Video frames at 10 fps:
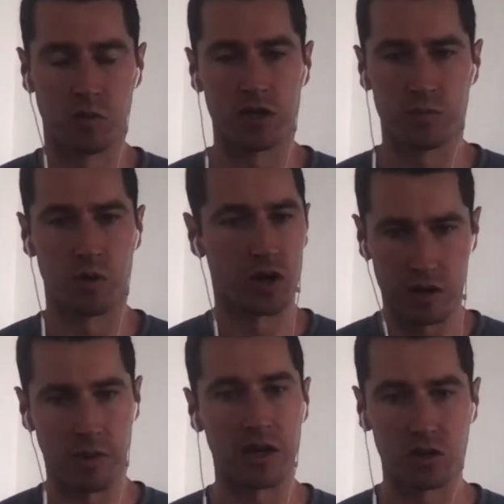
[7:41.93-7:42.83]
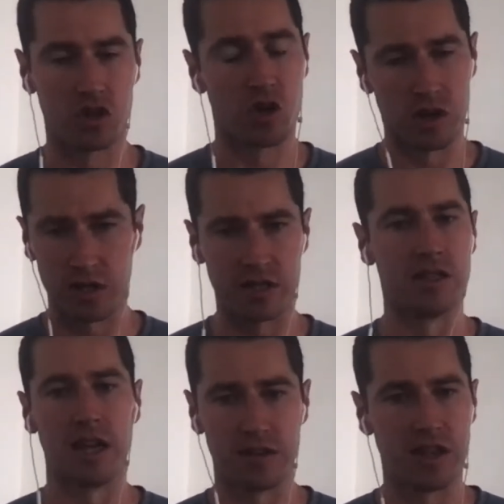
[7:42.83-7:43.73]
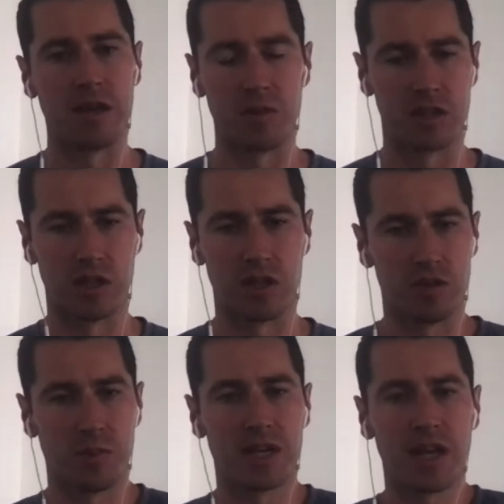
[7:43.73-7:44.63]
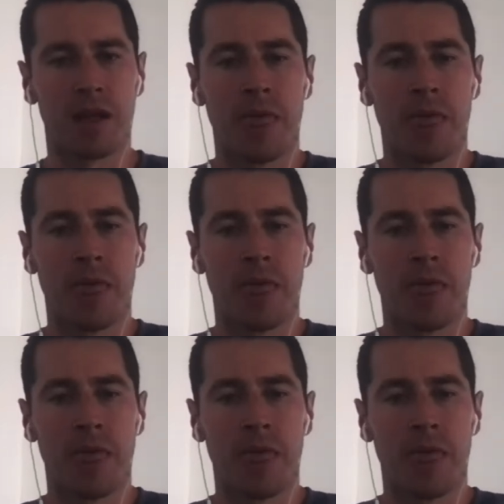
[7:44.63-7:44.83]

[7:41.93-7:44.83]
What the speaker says: Westbrook and Michael Jordan and Damian Lillard. But again,